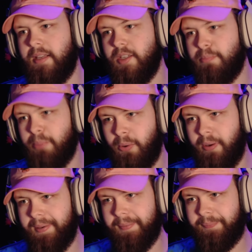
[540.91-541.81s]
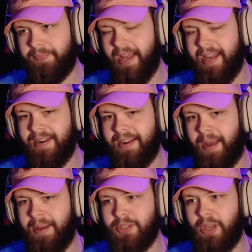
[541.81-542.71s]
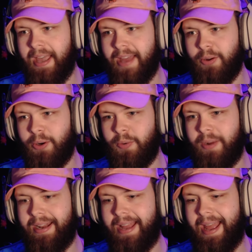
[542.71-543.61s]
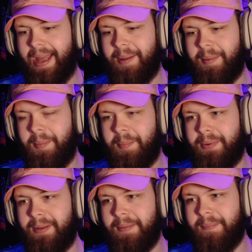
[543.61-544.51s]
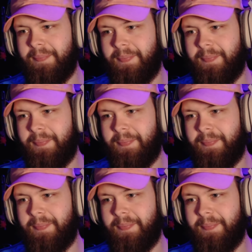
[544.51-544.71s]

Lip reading: This boy. I saw he had on a red hat, but